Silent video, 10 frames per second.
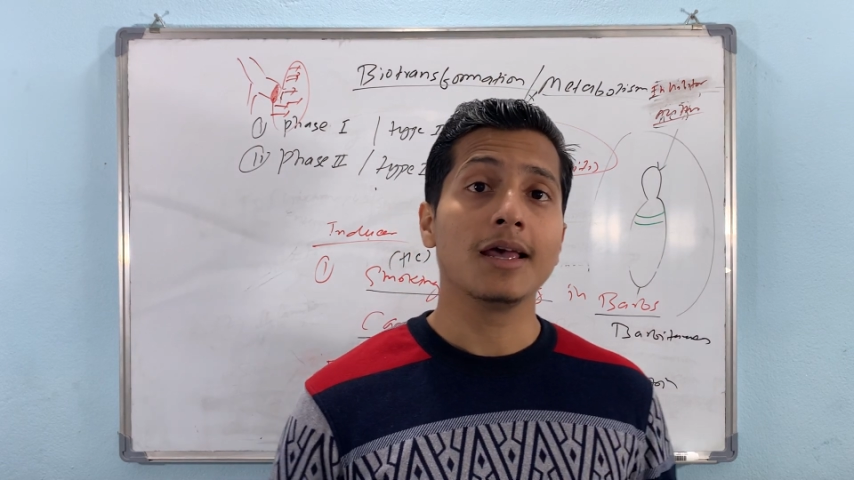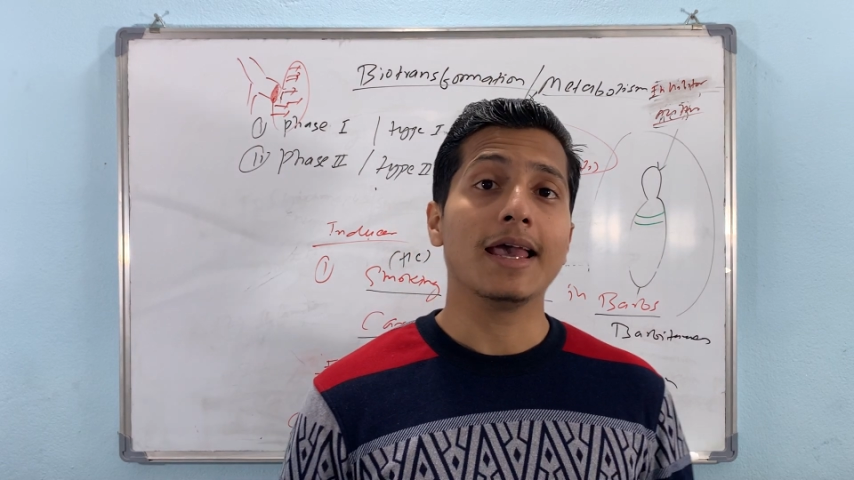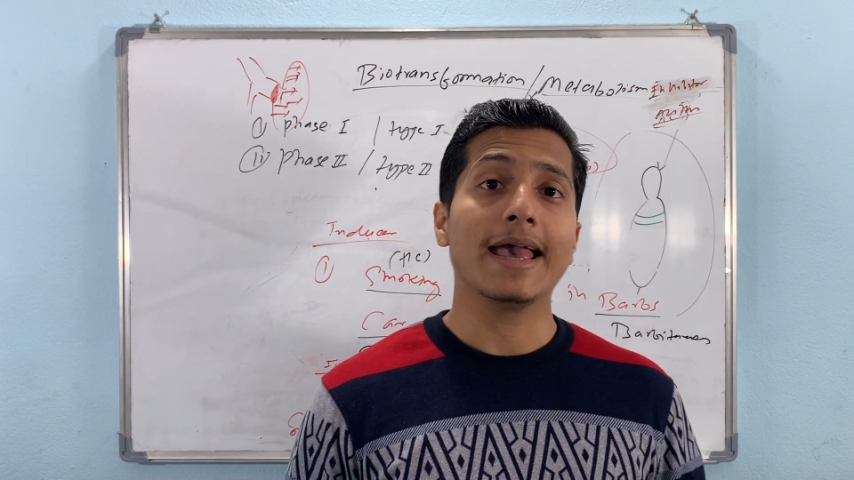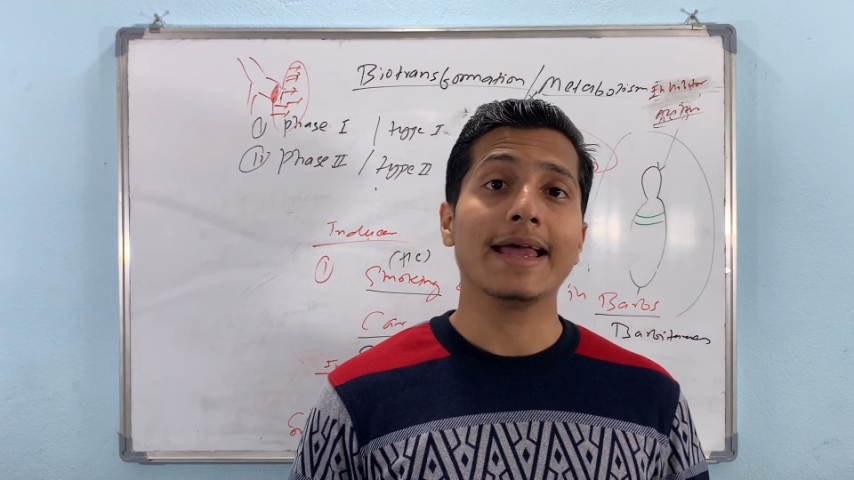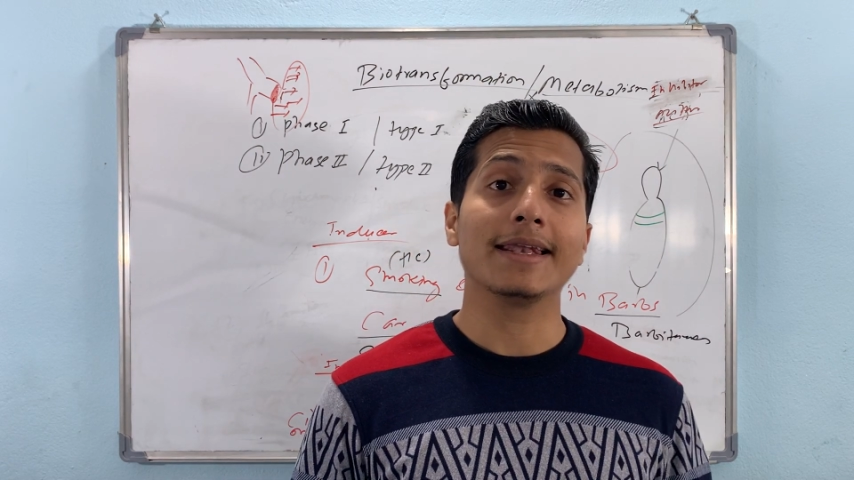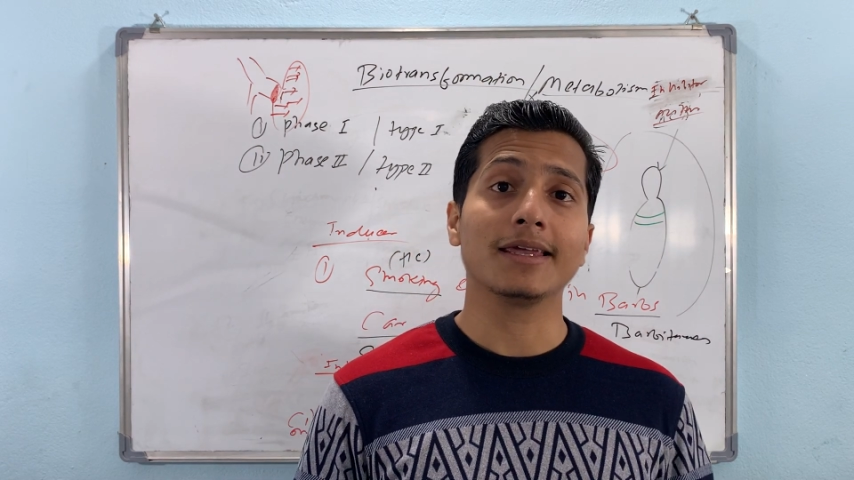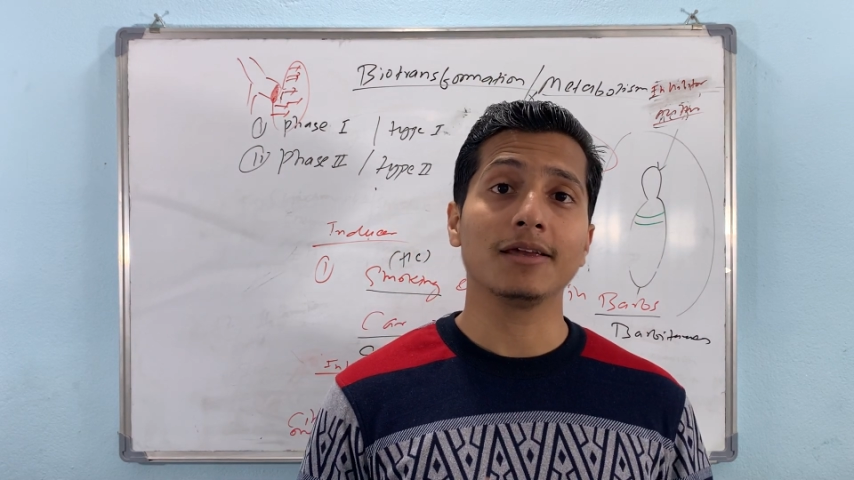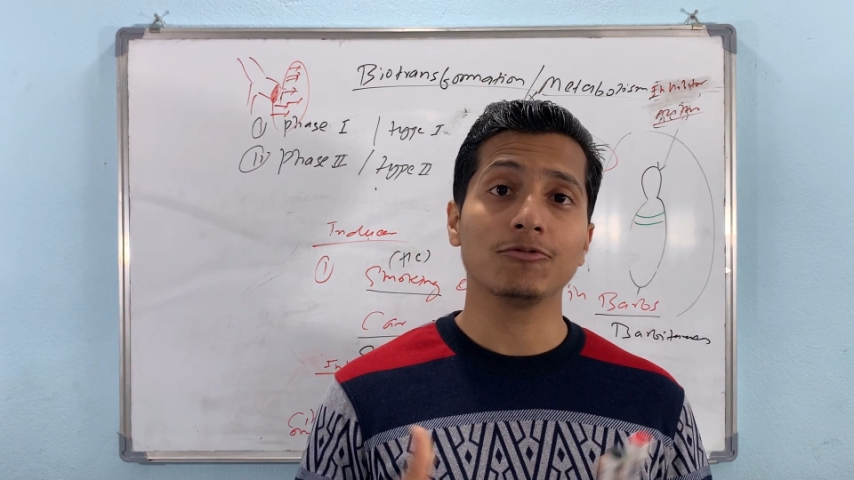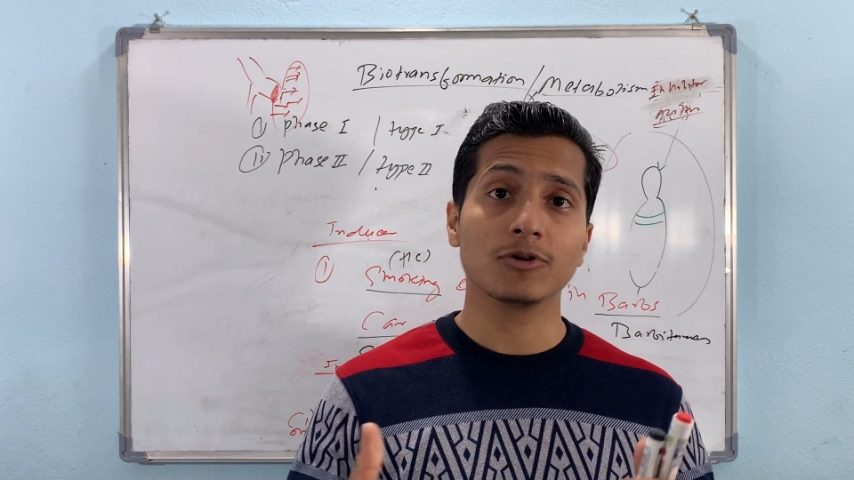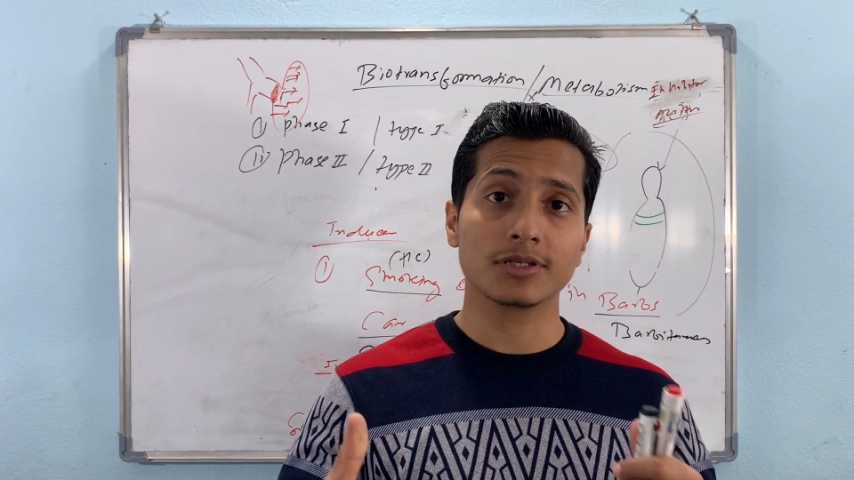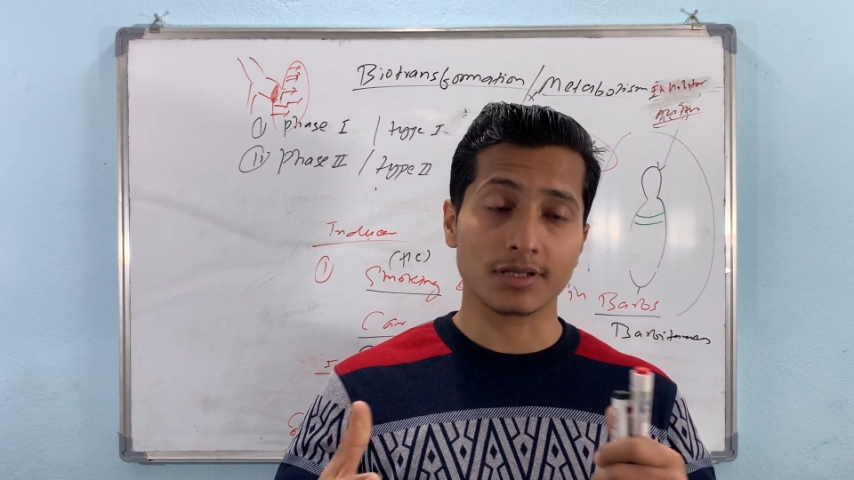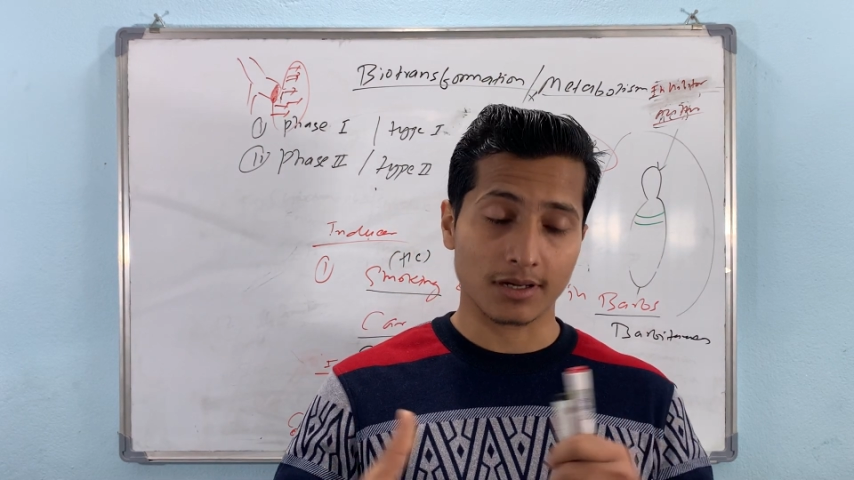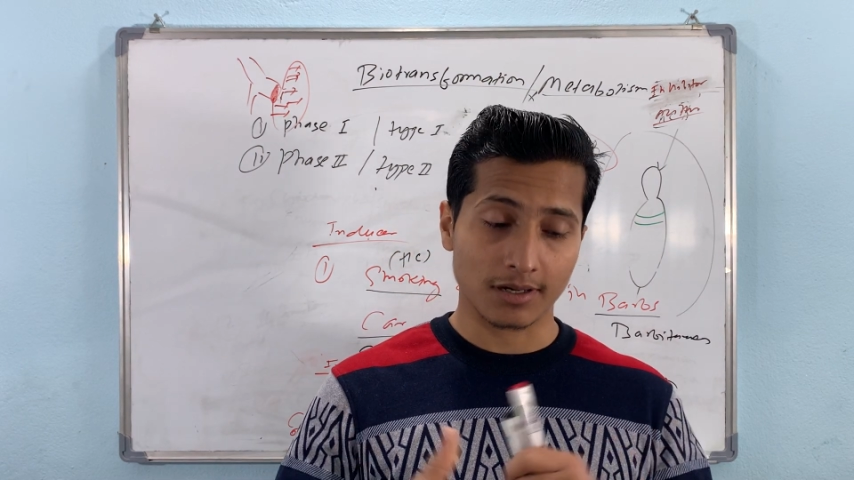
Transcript: and he was